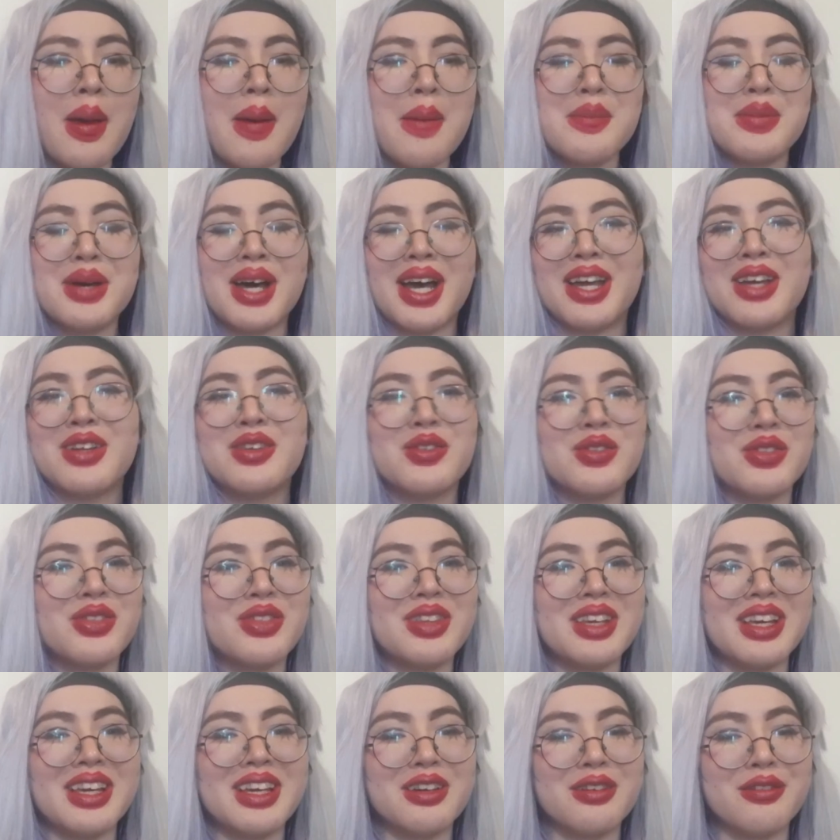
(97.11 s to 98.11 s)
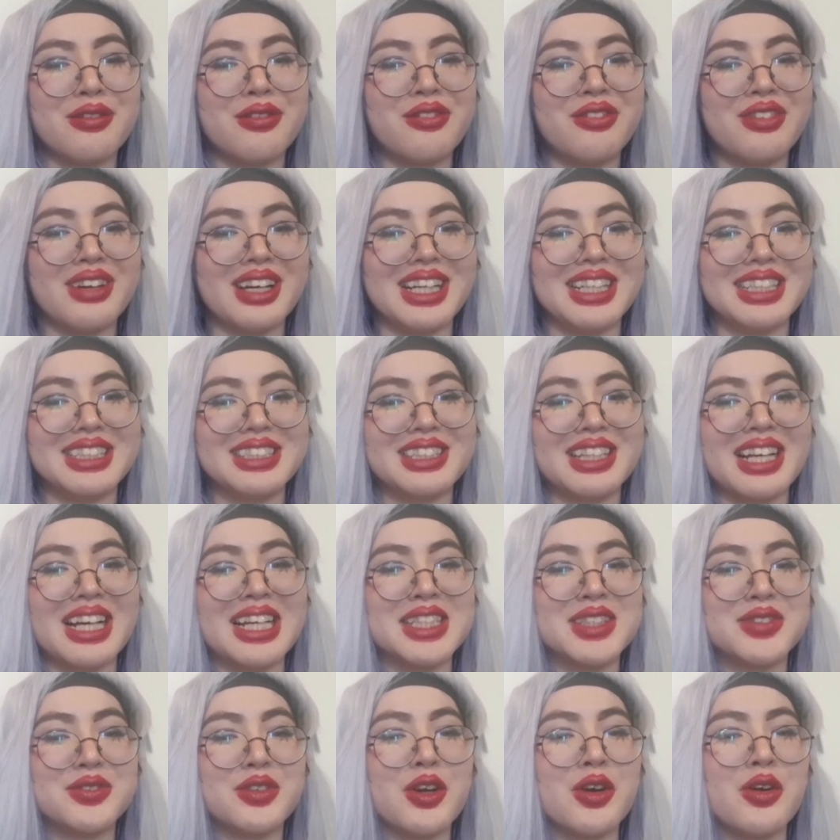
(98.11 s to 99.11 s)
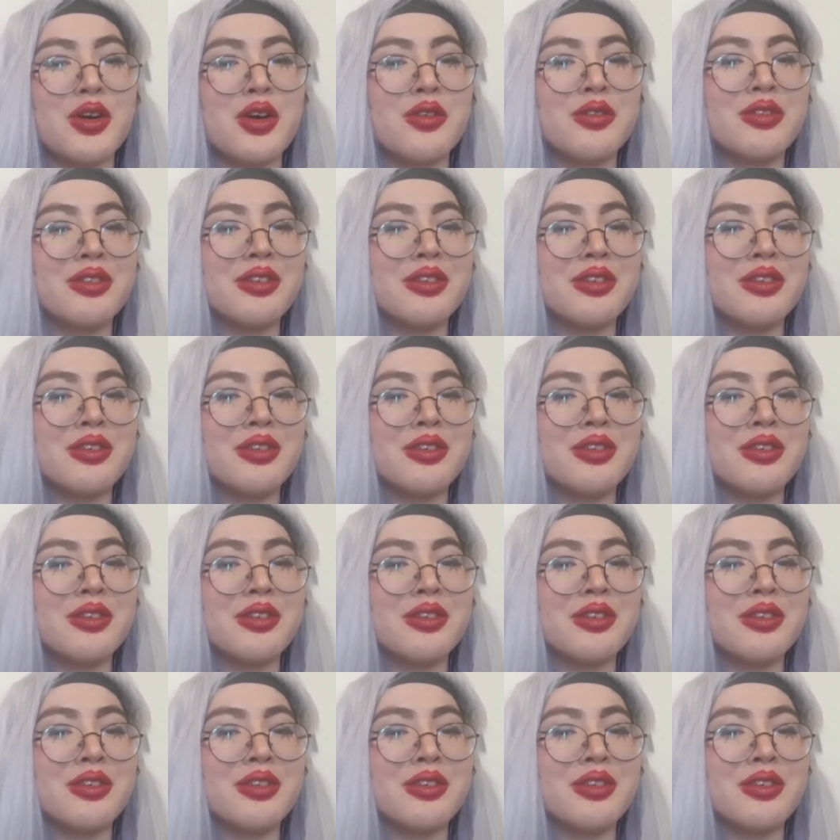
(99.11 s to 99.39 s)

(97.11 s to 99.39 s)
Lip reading: But I don't think a phase lasts for over